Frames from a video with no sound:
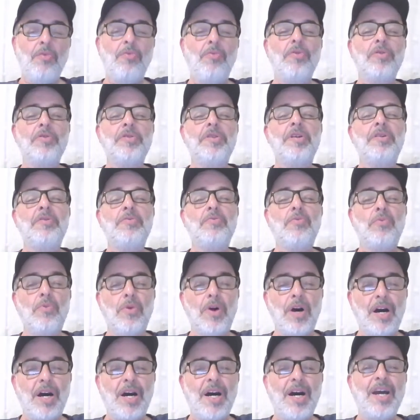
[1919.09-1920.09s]
well, then
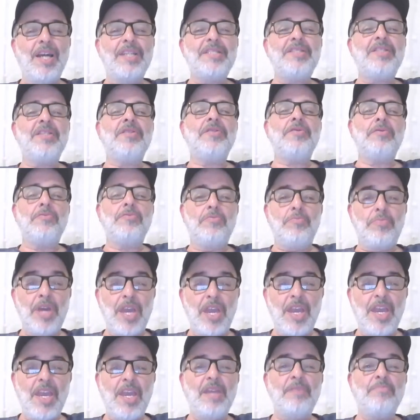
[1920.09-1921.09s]
why did
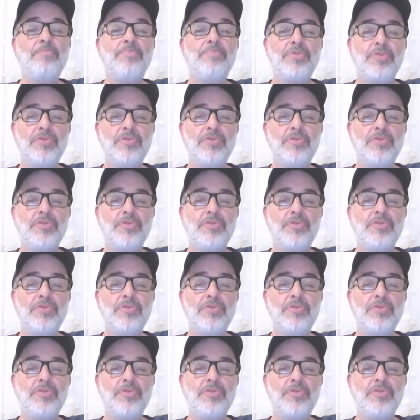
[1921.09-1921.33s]
Ubay